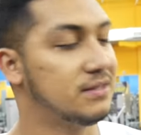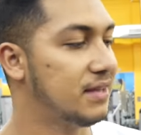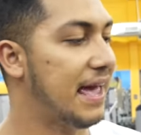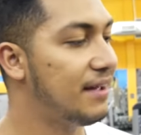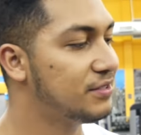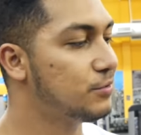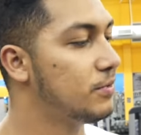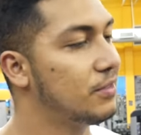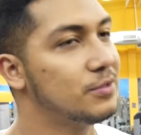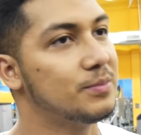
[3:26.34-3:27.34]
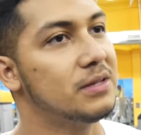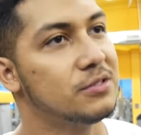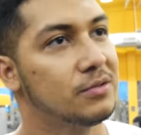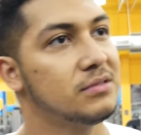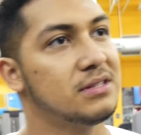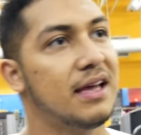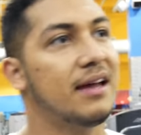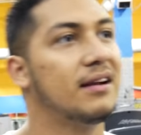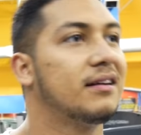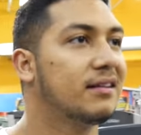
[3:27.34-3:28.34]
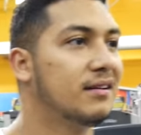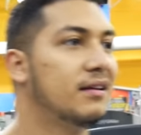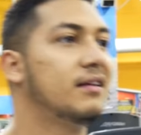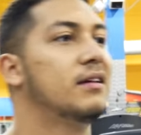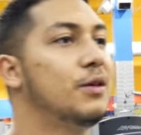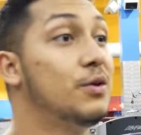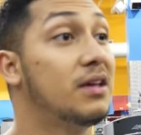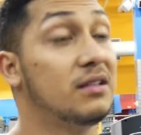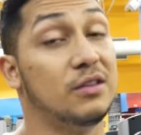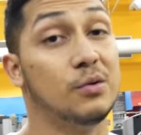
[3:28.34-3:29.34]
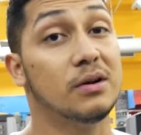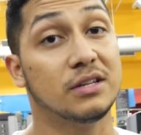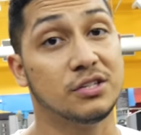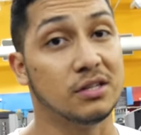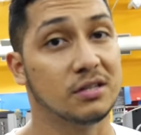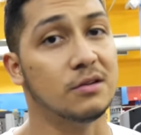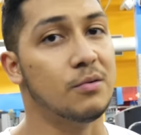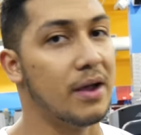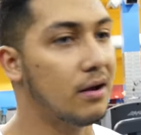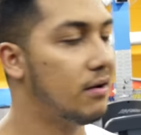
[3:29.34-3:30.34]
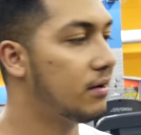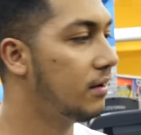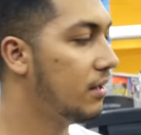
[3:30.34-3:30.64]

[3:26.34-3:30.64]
Calves is one of those muscles that you can do a shit ton of weight on,